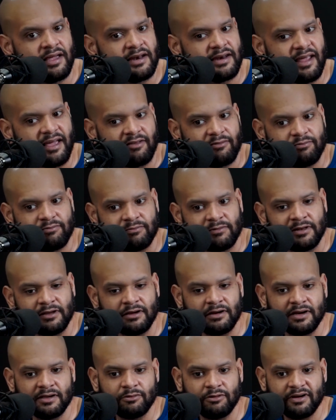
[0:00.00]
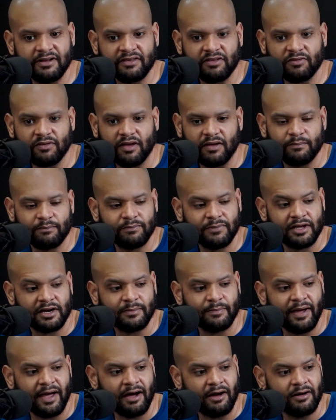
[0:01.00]
That's literally what it's been
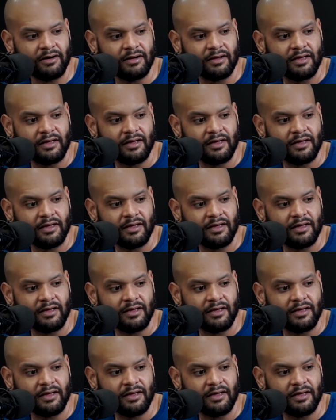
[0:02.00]
about.